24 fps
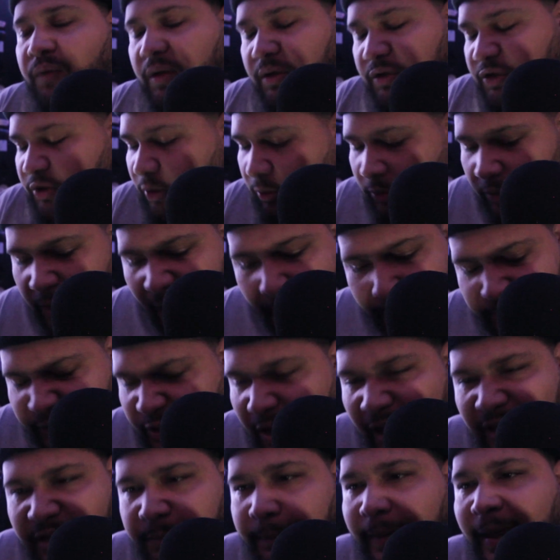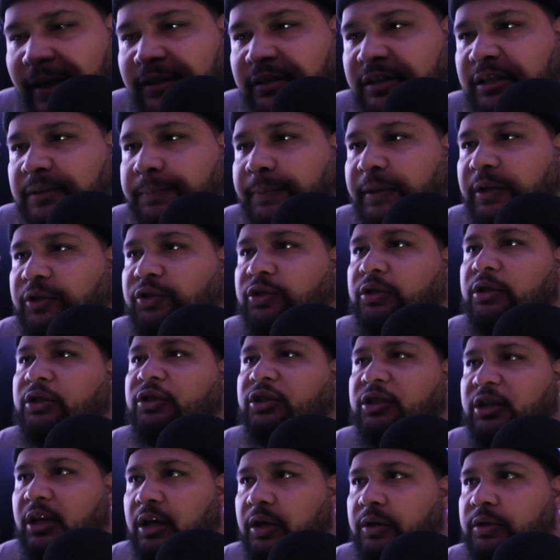So I'm trying to paint this picture to
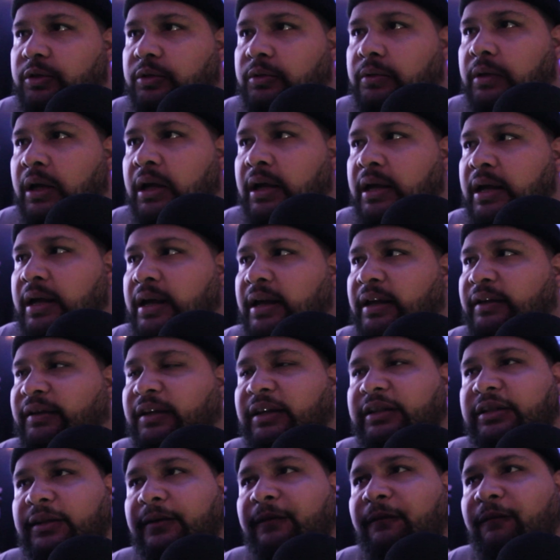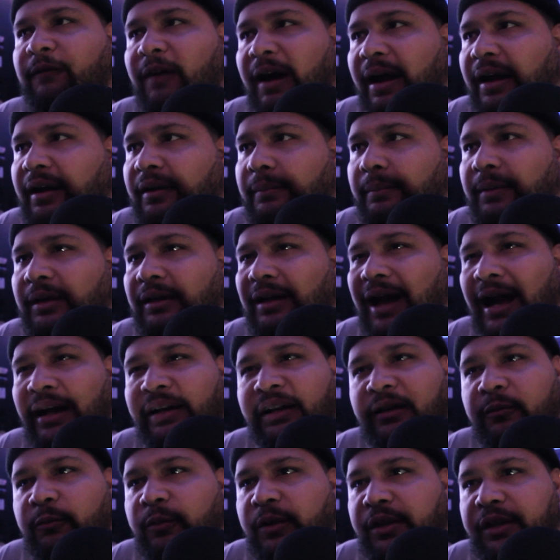tell you this environment. I
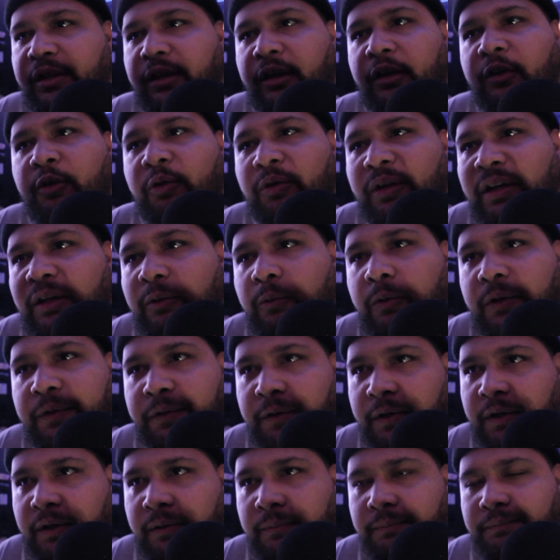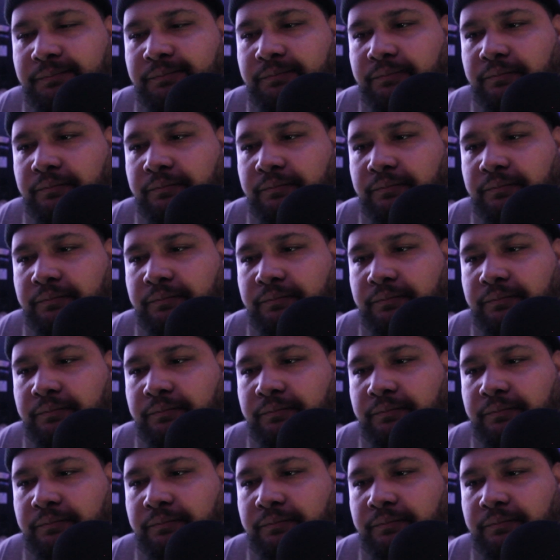didn't really agree with it.